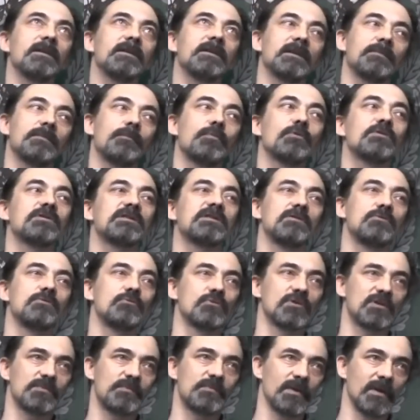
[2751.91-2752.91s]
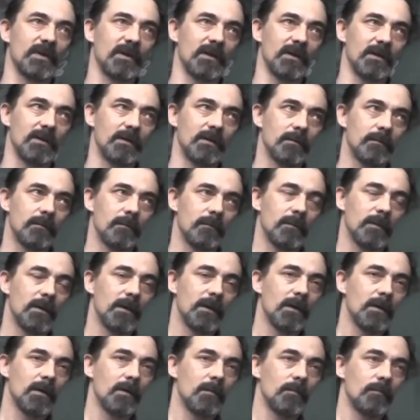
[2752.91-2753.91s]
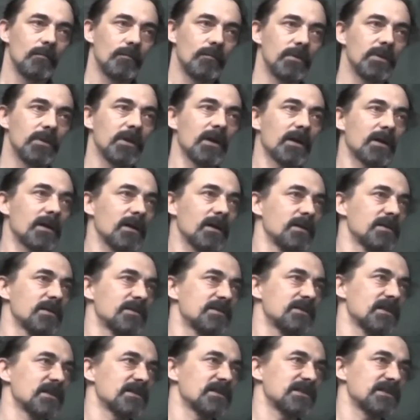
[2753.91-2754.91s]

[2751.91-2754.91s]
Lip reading: citizens militia right away, and in some areas